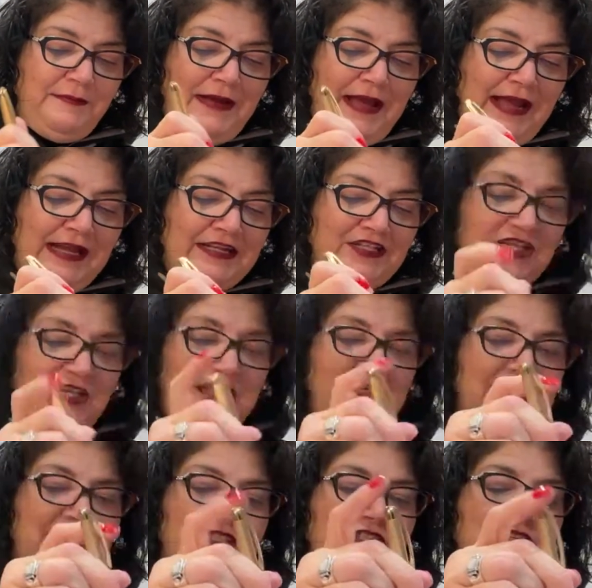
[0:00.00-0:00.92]

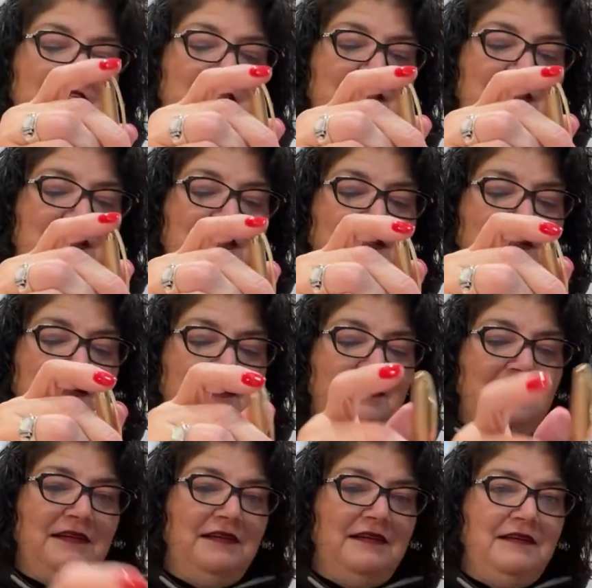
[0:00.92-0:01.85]
packaging is just
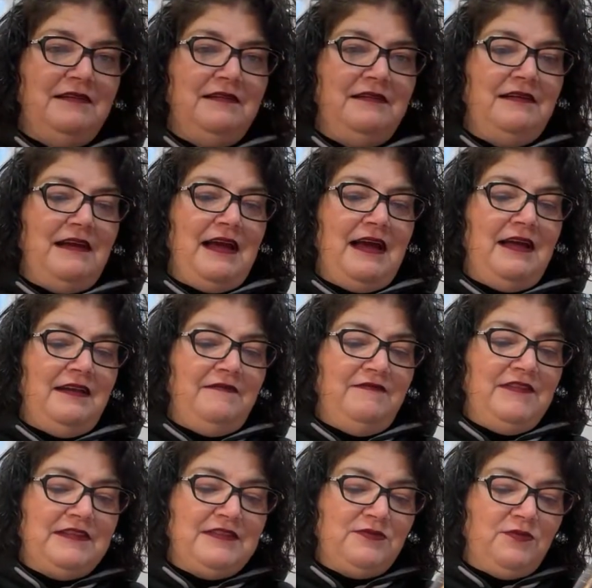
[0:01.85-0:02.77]
out
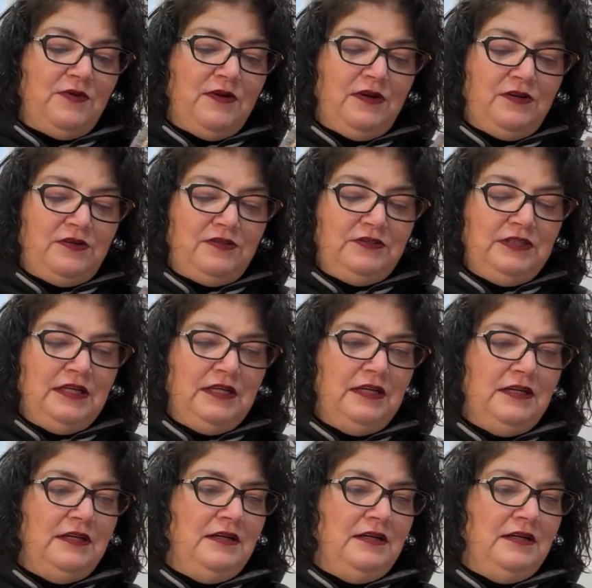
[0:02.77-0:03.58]
of this world.